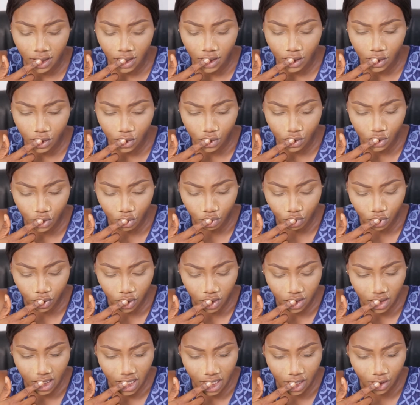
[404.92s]
they also
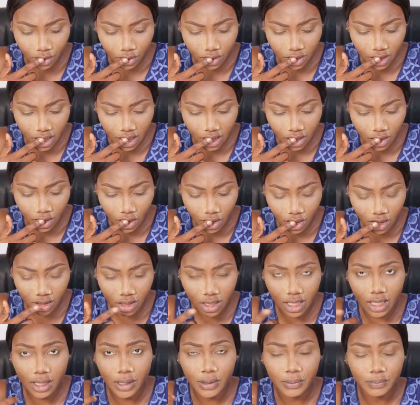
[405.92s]
brought out
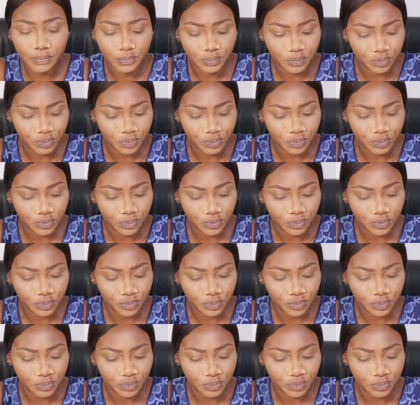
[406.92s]
another